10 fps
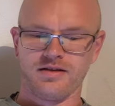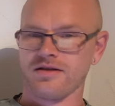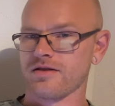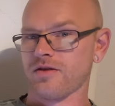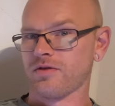
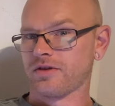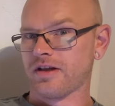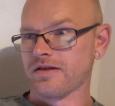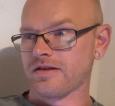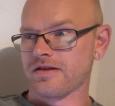Someone
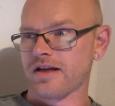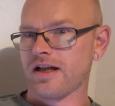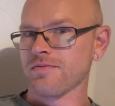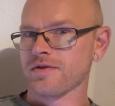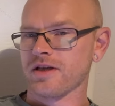tells it
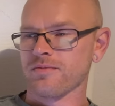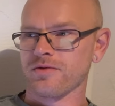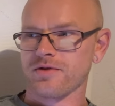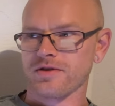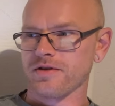helps them
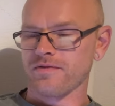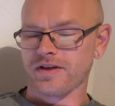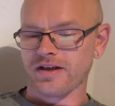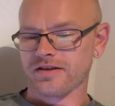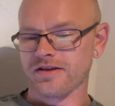or
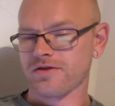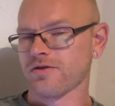something like this.